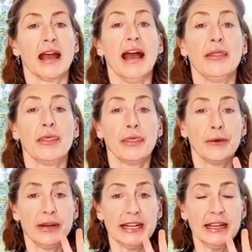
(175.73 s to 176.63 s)
And
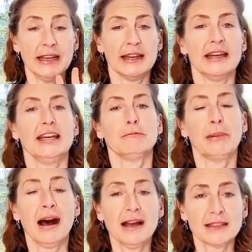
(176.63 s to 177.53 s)
3, it
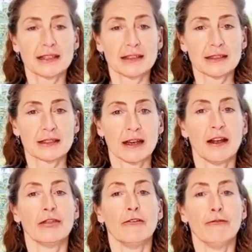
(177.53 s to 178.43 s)
passes
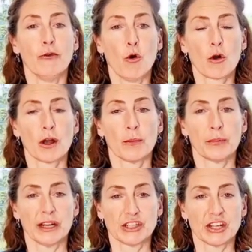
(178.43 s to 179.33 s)
the fork
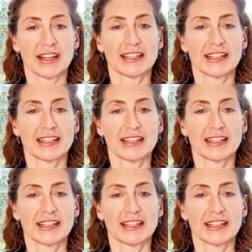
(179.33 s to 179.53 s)
pressure